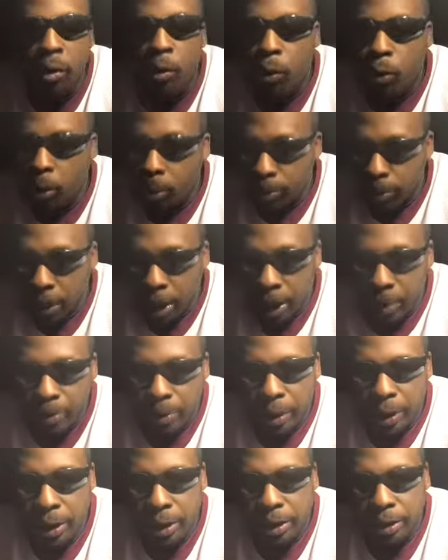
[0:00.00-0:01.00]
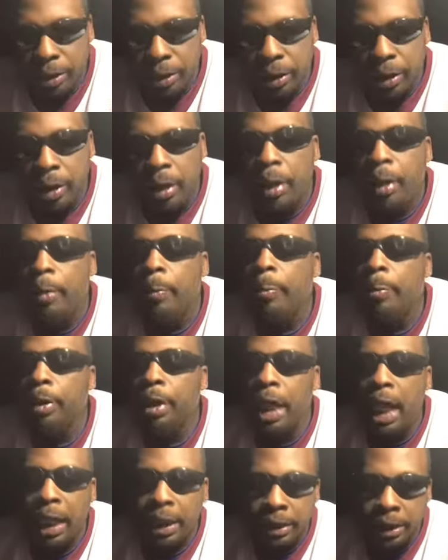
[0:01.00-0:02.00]
or Brian Burns.
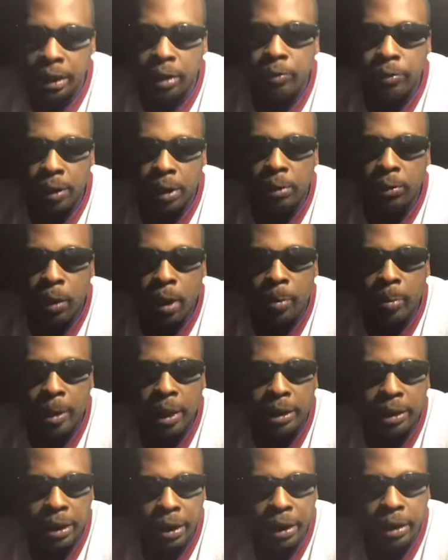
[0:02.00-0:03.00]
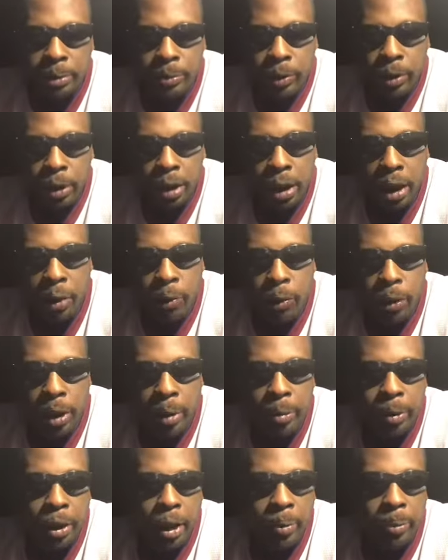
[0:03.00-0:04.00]
But I did really want Montez more than I wanted
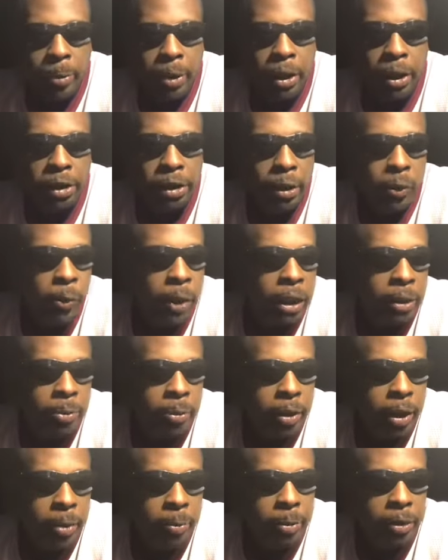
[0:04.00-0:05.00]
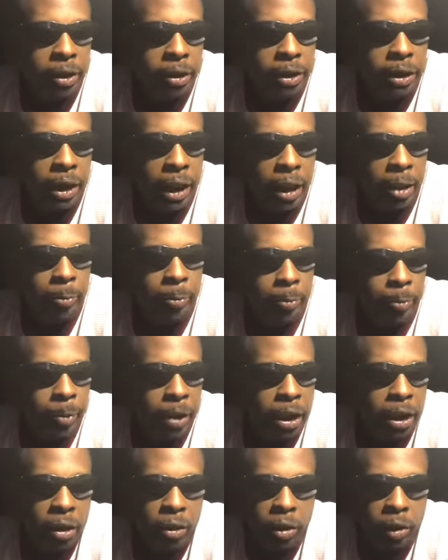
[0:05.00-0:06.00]
Brian Burns. I watched Brian Burns' tape,
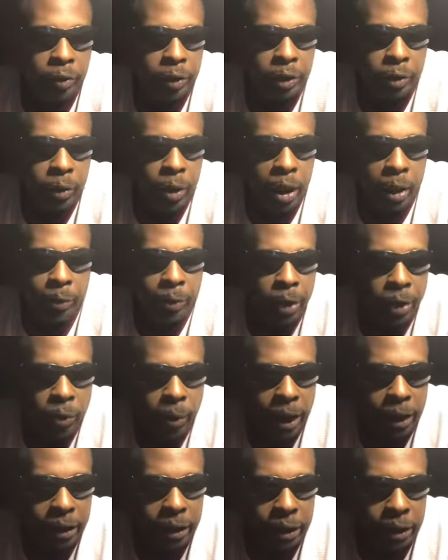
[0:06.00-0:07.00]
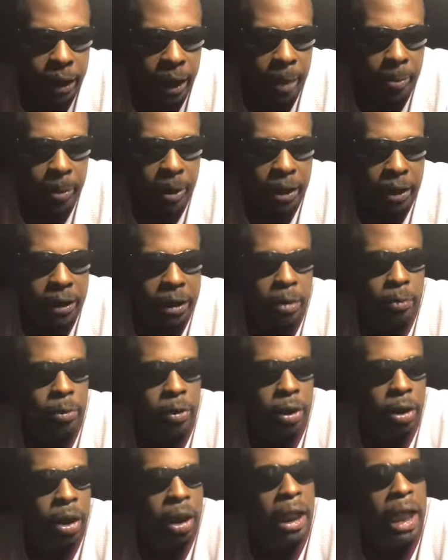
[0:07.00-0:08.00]
and the only reason why I really watched his tape because he was
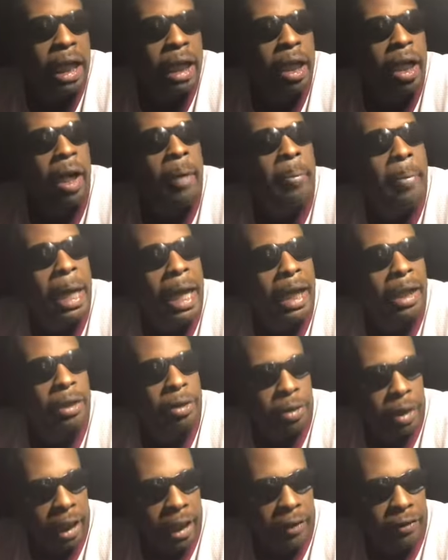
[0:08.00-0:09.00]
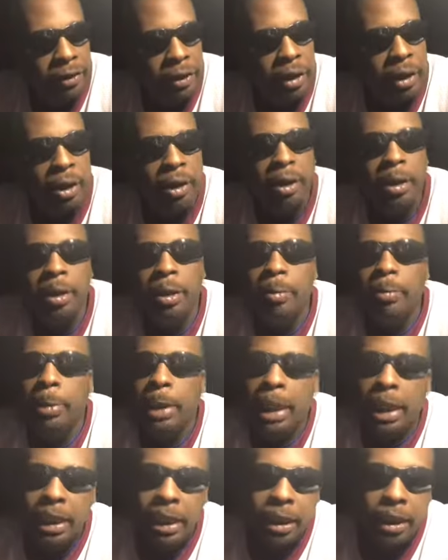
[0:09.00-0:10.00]
on a lot of our mock drafts.
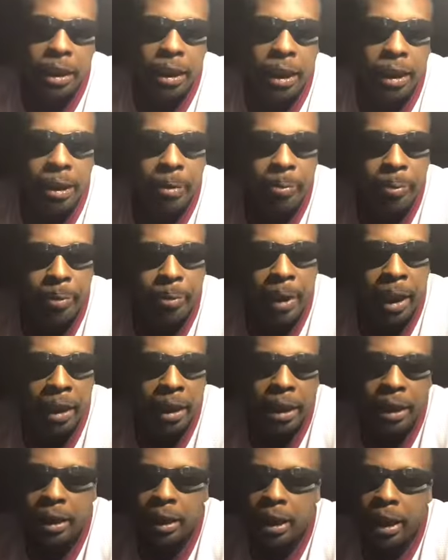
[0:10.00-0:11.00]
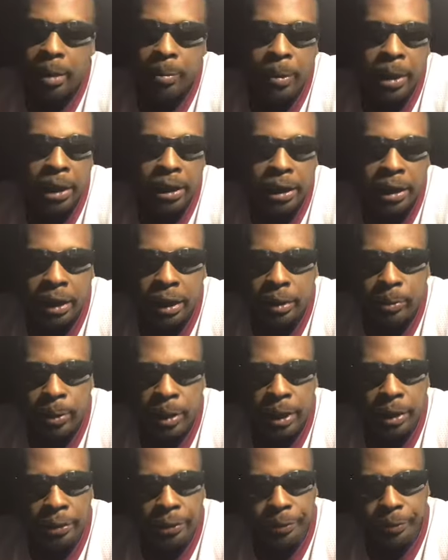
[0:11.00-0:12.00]
But I kind of like Montez
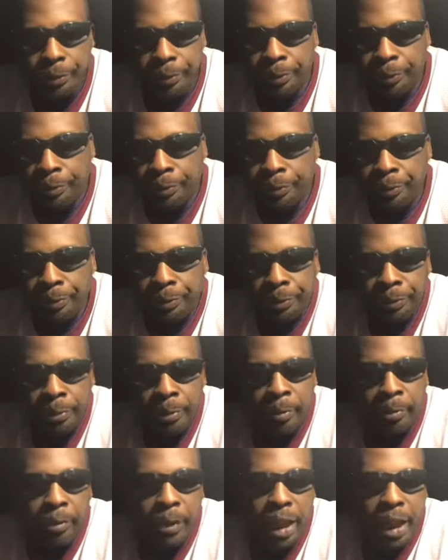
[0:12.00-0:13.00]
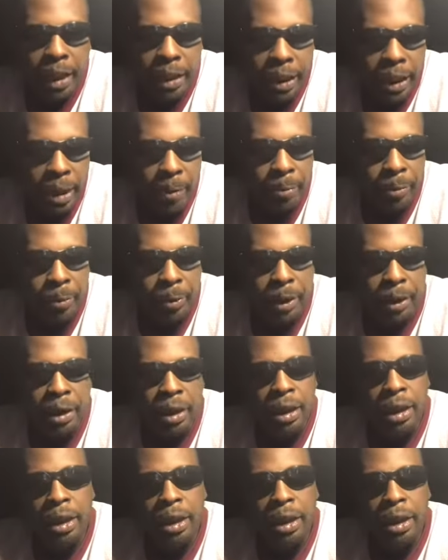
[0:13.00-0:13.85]
better at that point.